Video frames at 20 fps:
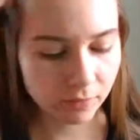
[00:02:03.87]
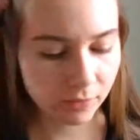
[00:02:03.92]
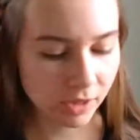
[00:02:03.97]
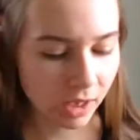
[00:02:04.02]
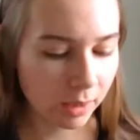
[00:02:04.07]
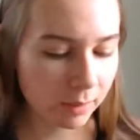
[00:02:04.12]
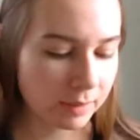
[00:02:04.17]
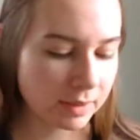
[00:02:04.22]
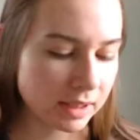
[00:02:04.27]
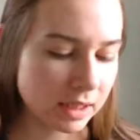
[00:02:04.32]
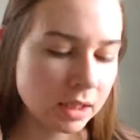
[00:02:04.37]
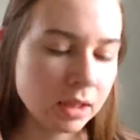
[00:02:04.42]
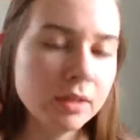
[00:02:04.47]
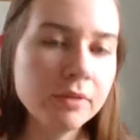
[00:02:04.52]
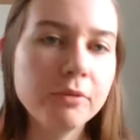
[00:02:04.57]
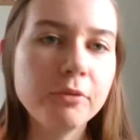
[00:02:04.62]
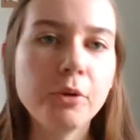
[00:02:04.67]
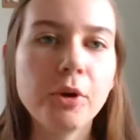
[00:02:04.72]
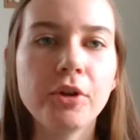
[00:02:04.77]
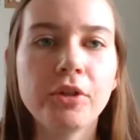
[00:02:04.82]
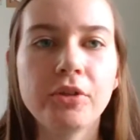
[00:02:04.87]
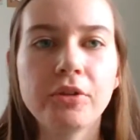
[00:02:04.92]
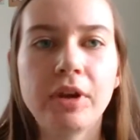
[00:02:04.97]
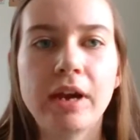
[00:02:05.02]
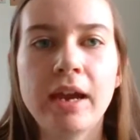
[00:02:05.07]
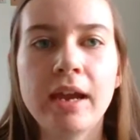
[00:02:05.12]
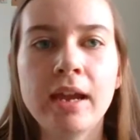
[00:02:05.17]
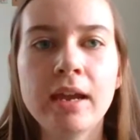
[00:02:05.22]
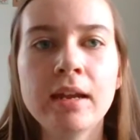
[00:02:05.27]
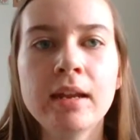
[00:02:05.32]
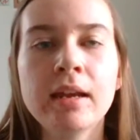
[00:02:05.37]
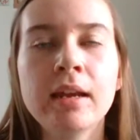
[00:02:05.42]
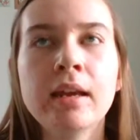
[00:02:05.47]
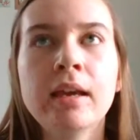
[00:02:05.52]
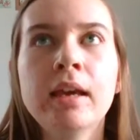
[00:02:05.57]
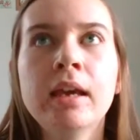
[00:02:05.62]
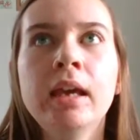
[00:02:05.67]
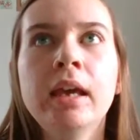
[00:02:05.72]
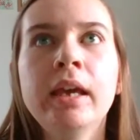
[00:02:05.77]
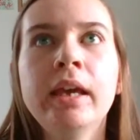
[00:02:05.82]
I was in the 4th grade,
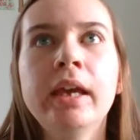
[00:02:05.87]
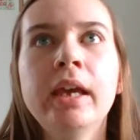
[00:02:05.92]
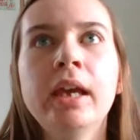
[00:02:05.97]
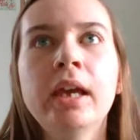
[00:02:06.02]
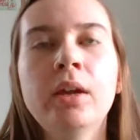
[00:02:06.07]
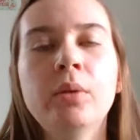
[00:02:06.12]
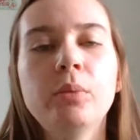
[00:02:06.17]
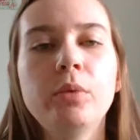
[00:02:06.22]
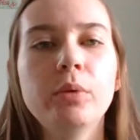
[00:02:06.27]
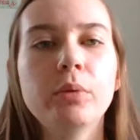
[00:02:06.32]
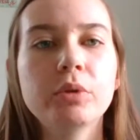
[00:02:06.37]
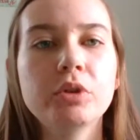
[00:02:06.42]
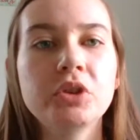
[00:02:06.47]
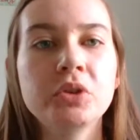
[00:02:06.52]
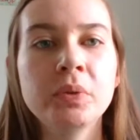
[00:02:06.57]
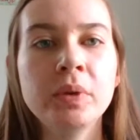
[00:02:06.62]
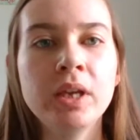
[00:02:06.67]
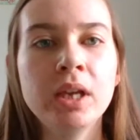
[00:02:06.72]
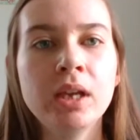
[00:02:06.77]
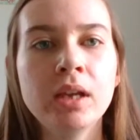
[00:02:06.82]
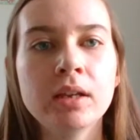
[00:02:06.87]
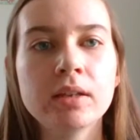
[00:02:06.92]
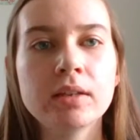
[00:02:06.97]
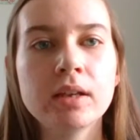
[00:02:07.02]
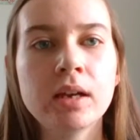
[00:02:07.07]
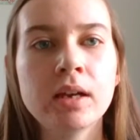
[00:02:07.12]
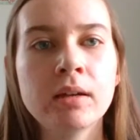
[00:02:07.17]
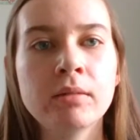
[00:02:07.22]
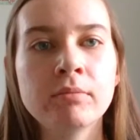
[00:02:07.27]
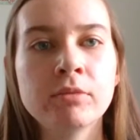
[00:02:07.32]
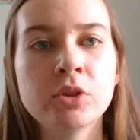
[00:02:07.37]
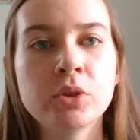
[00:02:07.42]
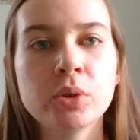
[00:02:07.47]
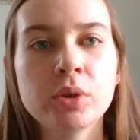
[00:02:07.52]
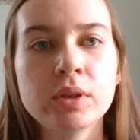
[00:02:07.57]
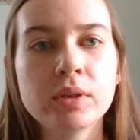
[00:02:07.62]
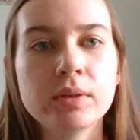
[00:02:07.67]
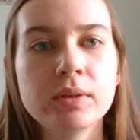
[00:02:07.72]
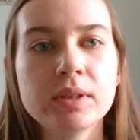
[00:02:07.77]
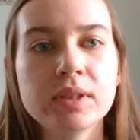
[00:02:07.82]
and we were doing
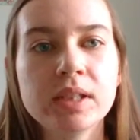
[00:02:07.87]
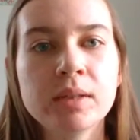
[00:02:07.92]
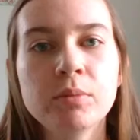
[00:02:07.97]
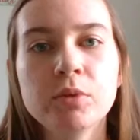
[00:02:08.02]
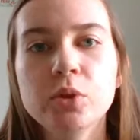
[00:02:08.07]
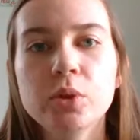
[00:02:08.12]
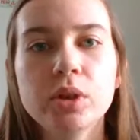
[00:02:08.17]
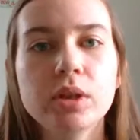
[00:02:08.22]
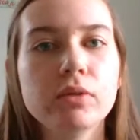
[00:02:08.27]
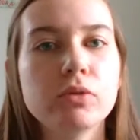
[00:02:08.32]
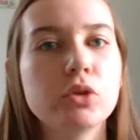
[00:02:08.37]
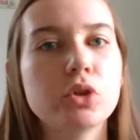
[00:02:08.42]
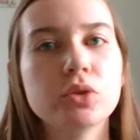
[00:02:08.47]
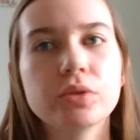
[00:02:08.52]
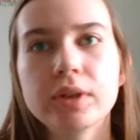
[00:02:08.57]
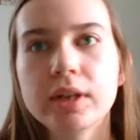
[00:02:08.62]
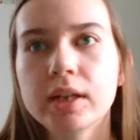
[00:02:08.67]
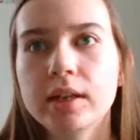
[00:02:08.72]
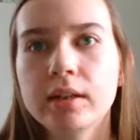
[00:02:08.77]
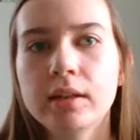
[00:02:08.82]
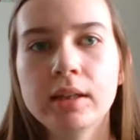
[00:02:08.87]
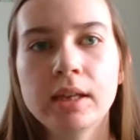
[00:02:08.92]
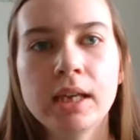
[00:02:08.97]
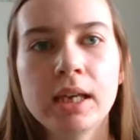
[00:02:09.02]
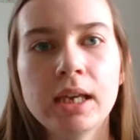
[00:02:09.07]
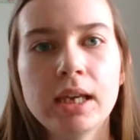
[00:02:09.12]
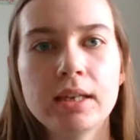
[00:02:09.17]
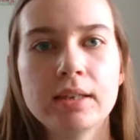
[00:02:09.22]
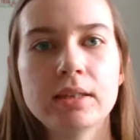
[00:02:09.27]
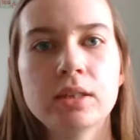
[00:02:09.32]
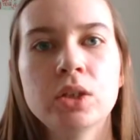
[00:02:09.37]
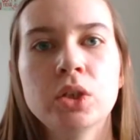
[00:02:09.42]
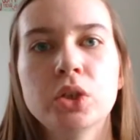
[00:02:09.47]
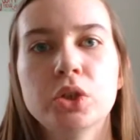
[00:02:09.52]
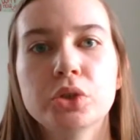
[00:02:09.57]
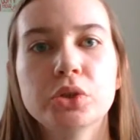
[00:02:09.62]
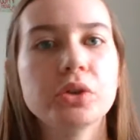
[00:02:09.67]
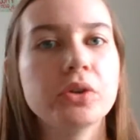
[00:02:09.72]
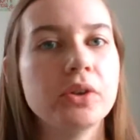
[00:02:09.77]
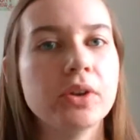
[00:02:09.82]
some sort of drill in case an
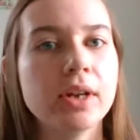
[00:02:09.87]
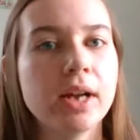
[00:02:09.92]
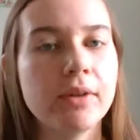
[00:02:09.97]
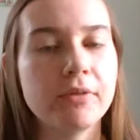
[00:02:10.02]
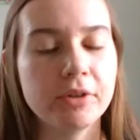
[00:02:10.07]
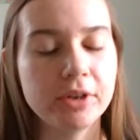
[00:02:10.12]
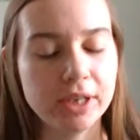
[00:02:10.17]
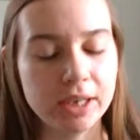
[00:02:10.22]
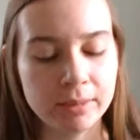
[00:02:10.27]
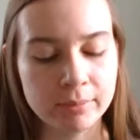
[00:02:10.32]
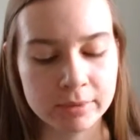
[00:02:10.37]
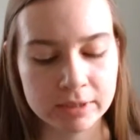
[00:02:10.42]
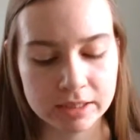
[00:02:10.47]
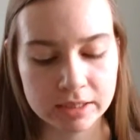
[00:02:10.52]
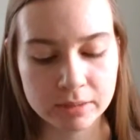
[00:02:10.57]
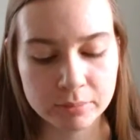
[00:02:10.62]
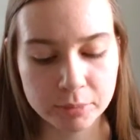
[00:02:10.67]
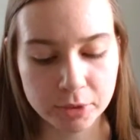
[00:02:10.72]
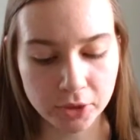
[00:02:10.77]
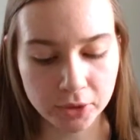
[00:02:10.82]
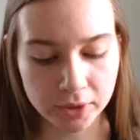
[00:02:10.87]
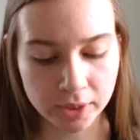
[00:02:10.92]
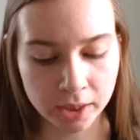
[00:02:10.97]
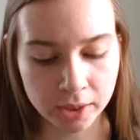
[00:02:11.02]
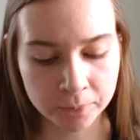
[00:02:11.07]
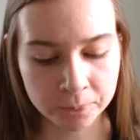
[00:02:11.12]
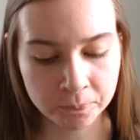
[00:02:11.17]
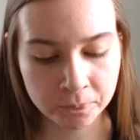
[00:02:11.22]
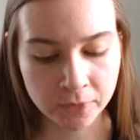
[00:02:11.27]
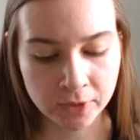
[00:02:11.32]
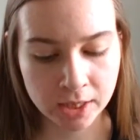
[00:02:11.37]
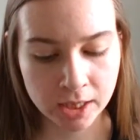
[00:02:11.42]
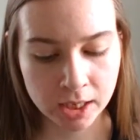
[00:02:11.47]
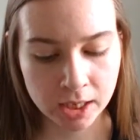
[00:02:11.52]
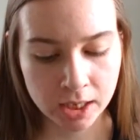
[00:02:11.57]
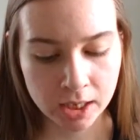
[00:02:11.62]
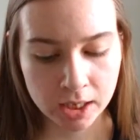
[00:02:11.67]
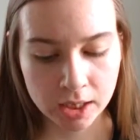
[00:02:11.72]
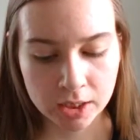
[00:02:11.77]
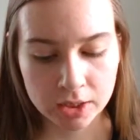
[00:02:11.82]
intruder ever came into the building.
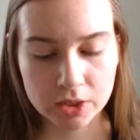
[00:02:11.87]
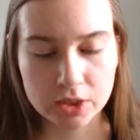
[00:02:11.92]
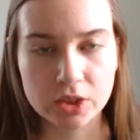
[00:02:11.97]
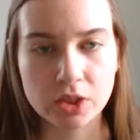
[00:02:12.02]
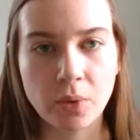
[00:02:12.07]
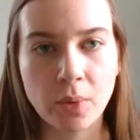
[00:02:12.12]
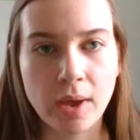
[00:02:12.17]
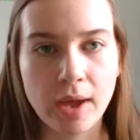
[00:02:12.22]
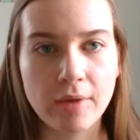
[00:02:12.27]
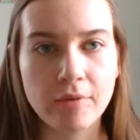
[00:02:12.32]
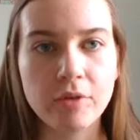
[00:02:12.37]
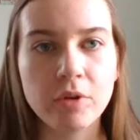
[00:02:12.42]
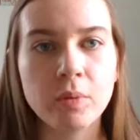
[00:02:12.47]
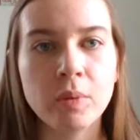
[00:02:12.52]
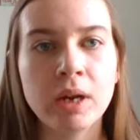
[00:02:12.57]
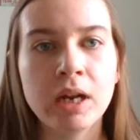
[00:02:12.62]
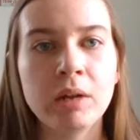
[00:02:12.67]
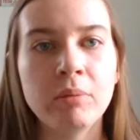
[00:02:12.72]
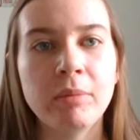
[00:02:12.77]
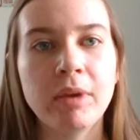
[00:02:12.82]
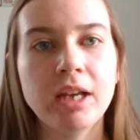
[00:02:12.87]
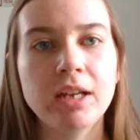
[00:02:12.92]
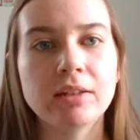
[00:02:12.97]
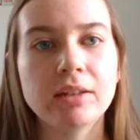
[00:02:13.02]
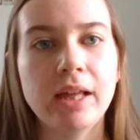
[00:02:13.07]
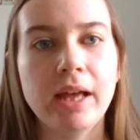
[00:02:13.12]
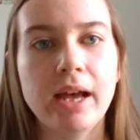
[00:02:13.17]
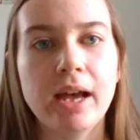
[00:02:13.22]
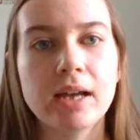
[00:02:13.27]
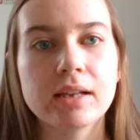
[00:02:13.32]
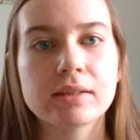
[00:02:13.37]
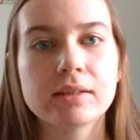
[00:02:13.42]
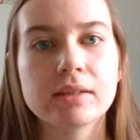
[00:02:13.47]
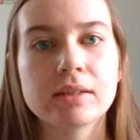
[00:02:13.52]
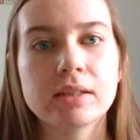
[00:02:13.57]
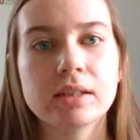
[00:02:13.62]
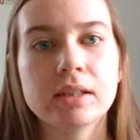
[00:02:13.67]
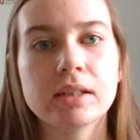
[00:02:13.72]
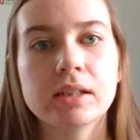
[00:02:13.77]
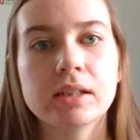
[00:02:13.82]
So everyone in my class